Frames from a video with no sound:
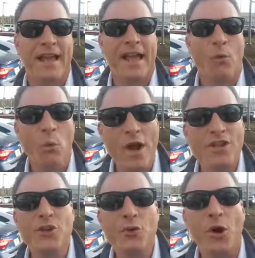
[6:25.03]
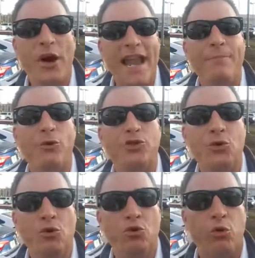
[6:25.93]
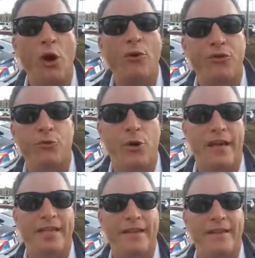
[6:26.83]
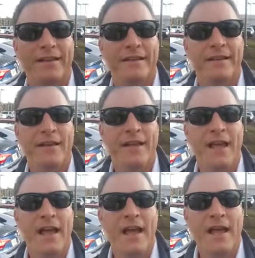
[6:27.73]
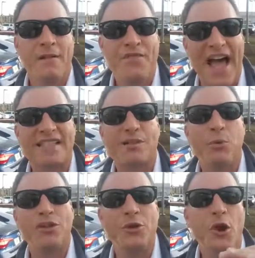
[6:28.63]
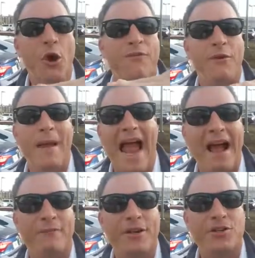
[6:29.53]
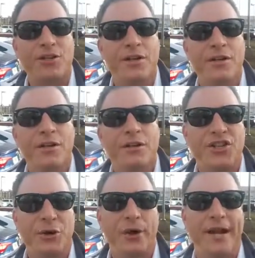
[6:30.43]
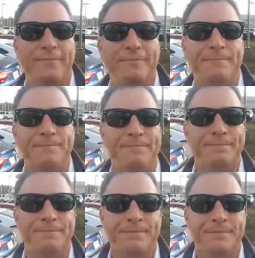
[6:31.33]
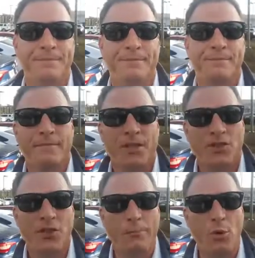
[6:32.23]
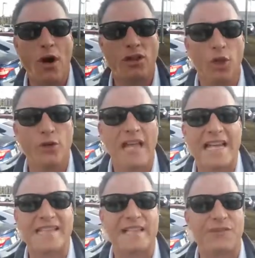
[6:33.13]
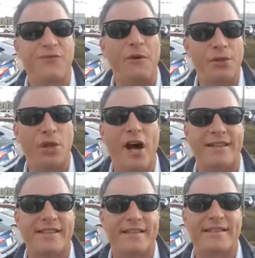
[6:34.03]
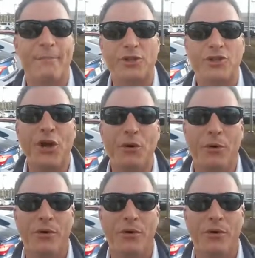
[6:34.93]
When you are able to grow through it, that's when you go from average to great. So number one, learn lessons from your losses. Number two,